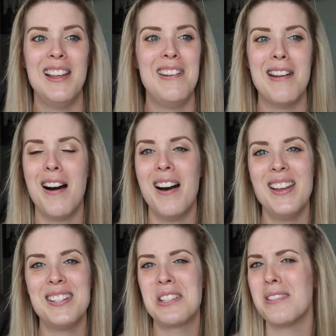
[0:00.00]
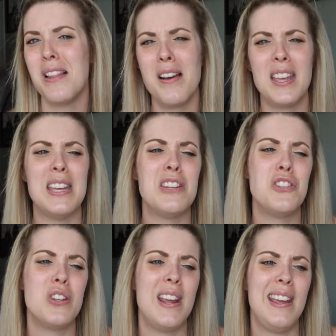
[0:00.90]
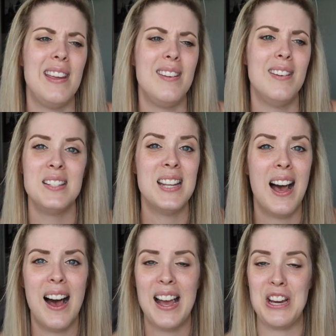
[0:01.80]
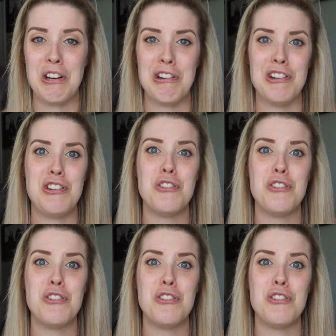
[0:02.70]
not sluggish and tired.